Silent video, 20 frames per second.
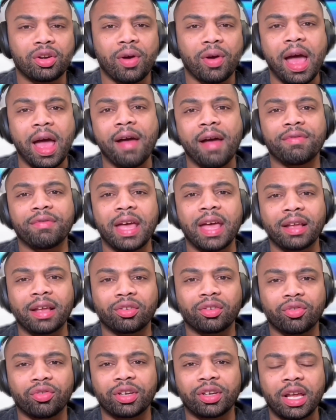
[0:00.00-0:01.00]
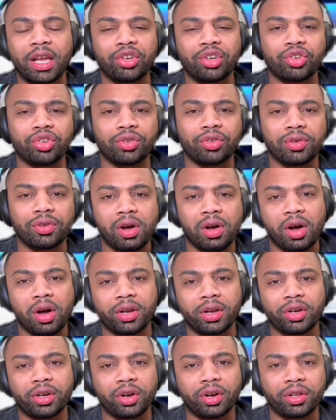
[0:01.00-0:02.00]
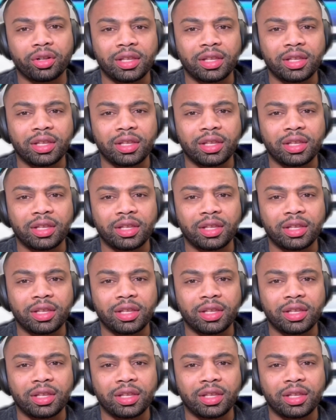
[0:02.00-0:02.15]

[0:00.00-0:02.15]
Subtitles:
have that credential on her